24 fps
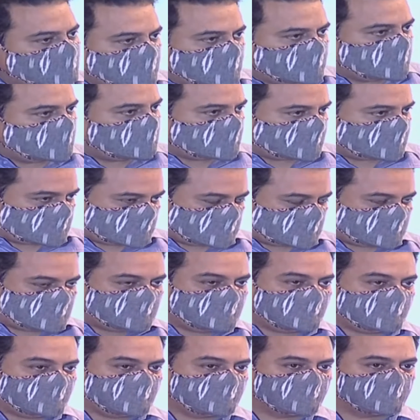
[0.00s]
meet
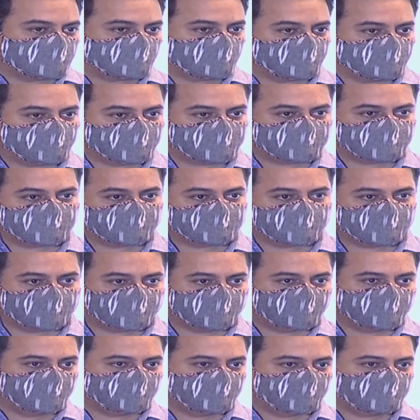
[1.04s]
many diplomats. I
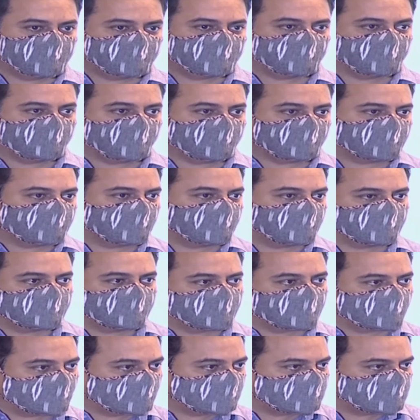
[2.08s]
interact with
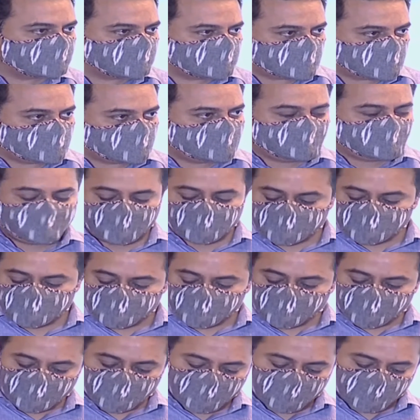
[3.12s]

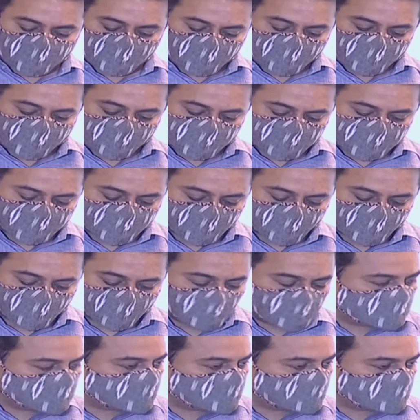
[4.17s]
several diplomats from all over the